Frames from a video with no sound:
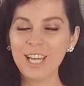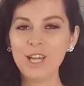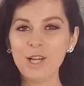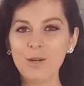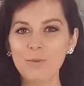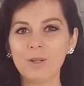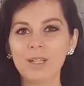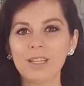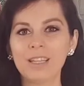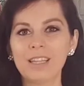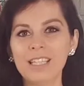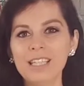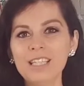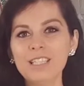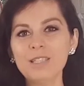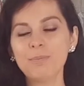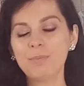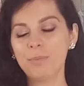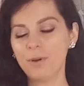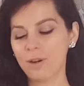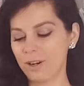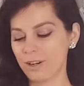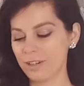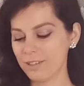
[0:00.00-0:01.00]
Well, these
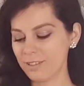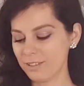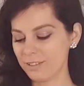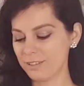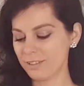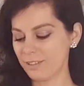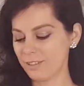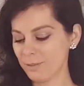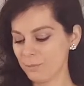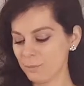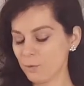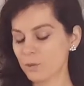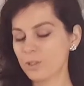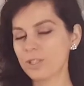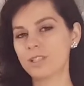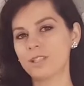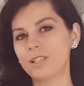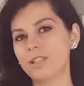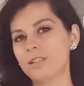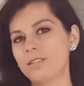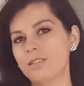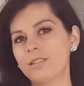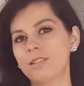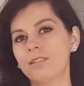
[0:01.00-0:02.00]
parts are more
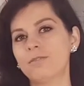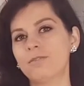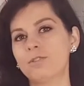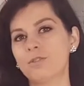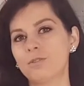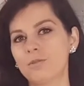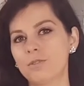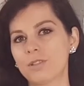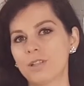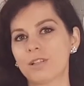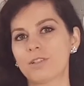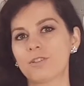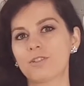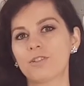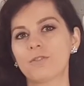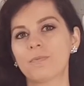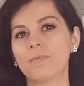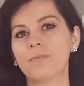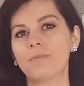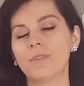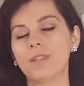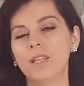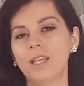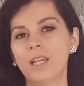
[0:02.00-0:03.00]
sensitive to touch.
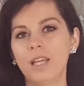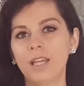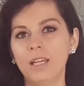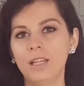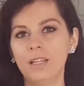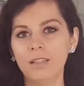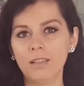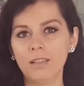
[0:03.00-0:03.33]
And